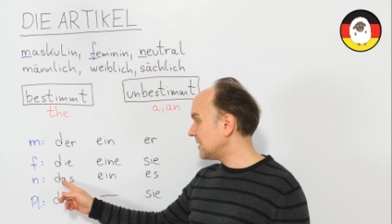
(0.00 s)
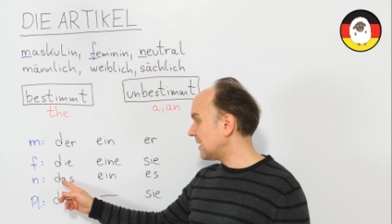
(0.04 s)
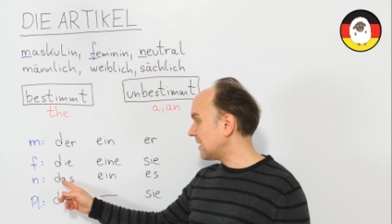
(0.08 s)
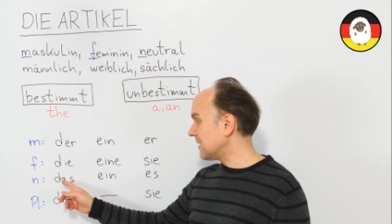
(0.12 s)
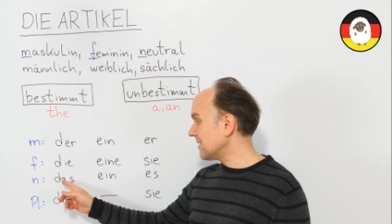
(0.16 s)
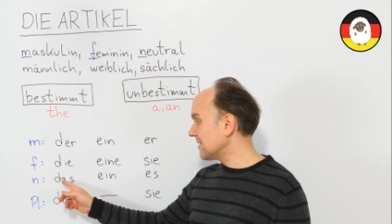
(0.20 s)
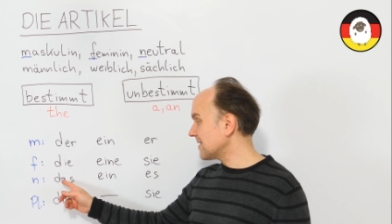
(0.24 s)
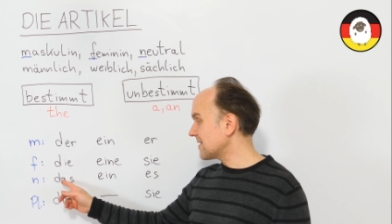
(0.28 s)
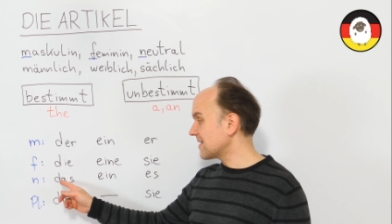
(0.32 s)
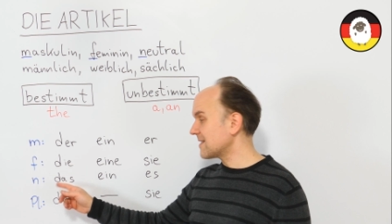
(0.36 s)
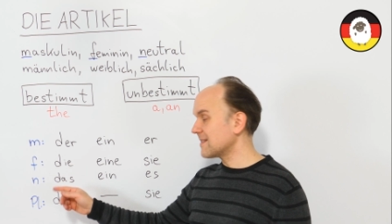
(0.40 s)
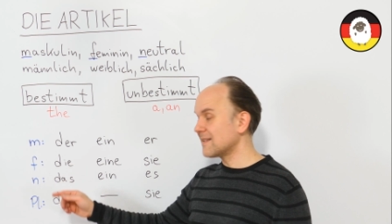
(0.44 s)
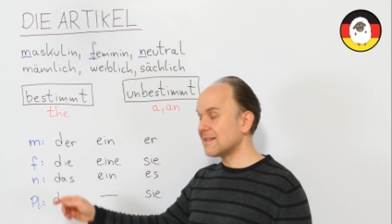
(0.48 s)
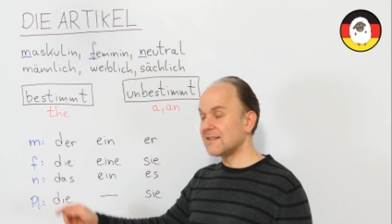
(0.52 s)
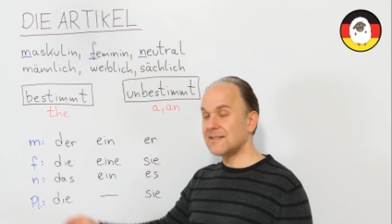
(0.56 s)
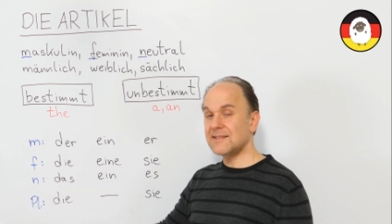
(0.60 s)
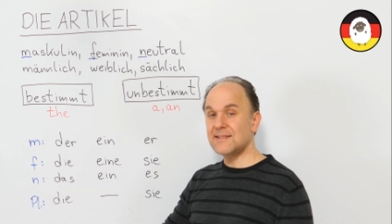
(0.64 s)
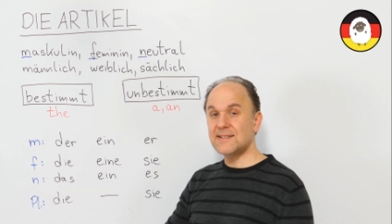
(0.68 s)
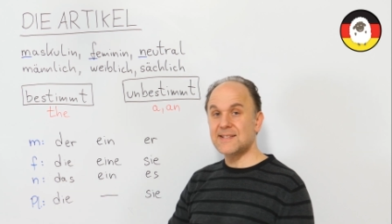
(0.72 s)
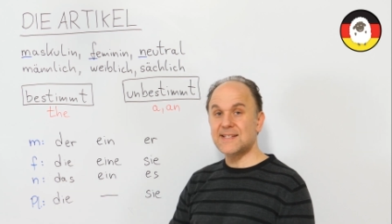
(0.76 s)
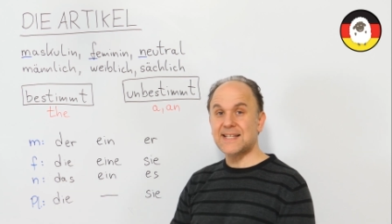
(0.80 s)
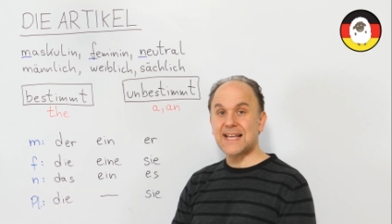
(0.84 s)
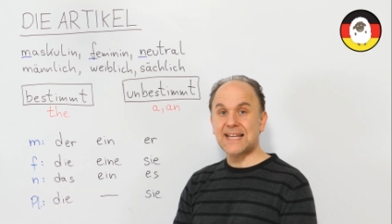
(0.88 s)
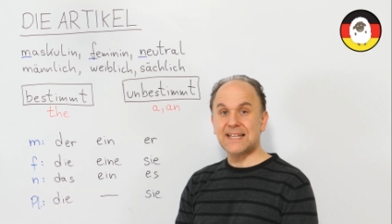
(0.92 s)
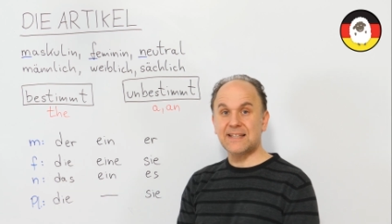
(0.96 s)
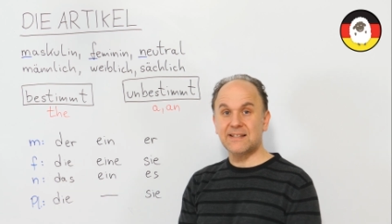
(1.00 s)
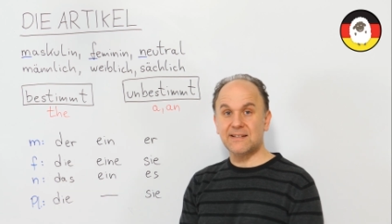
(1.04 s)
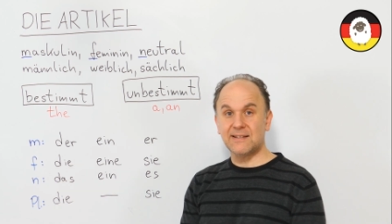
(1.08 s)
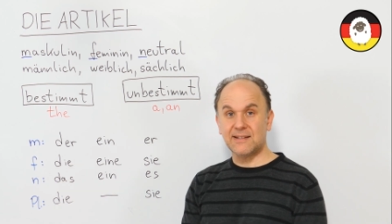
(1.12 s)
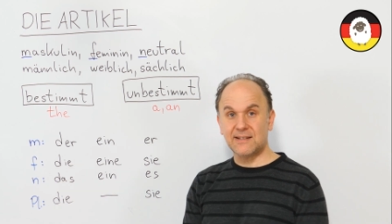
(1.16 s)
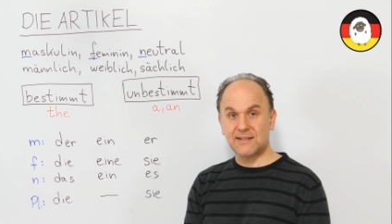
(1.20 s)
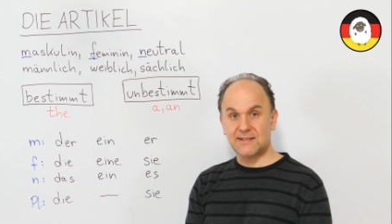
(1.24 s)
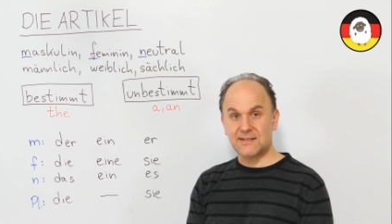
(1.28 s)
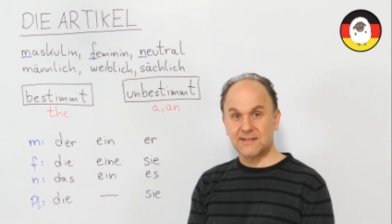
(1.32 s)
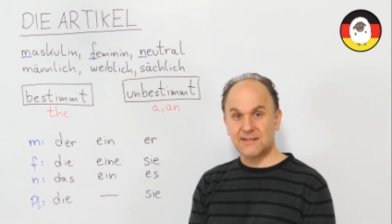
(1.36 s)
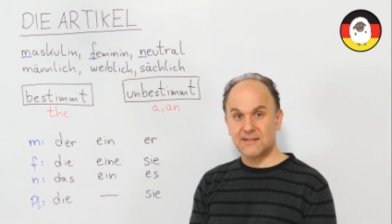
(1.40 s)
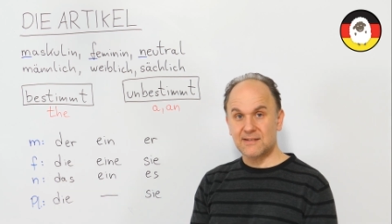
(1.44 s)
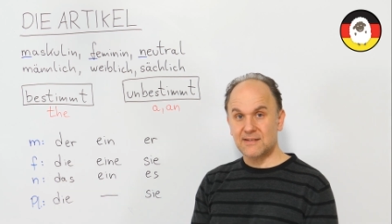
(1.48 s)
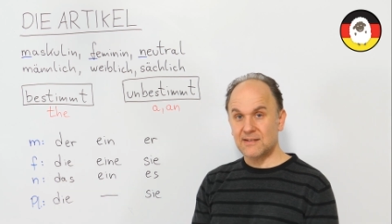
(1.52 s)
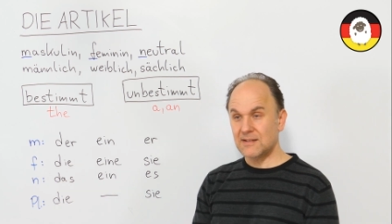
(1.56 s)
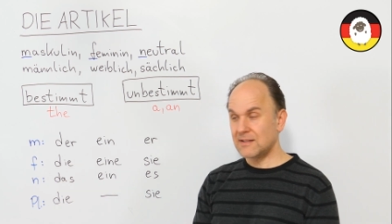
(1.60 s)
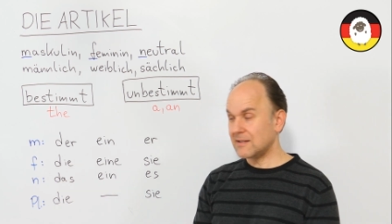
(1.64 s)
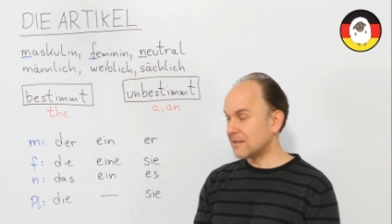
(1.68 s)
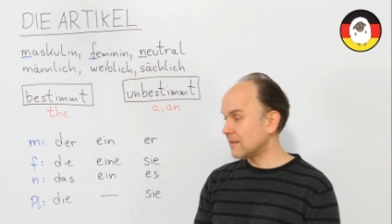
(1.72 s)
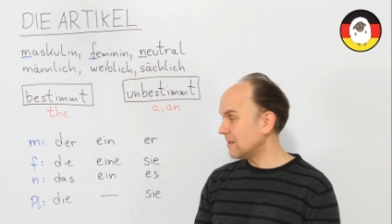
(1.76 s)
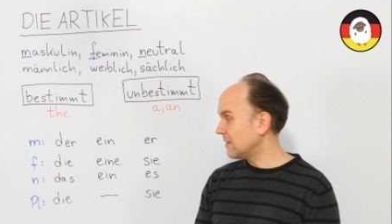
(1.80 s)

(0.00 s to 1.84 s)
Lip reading: das, sächlich.